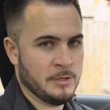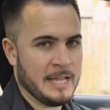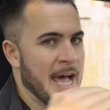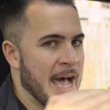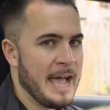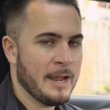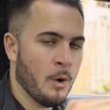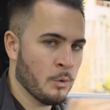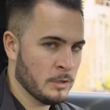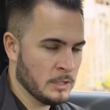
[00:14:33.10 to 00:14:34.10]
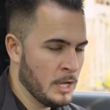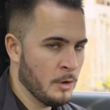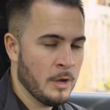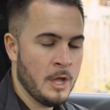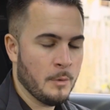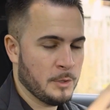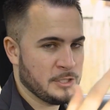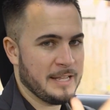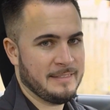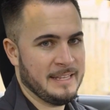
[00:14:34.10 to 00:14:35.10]
either like a high or a low,
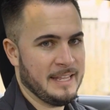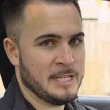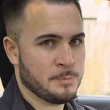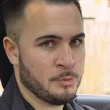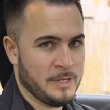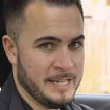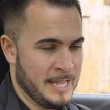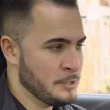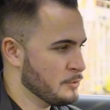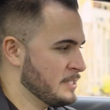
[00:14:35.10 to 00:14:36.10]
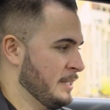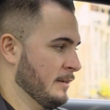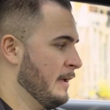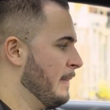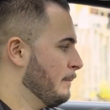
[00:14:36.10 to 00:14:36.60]
which I think is pretty interesting.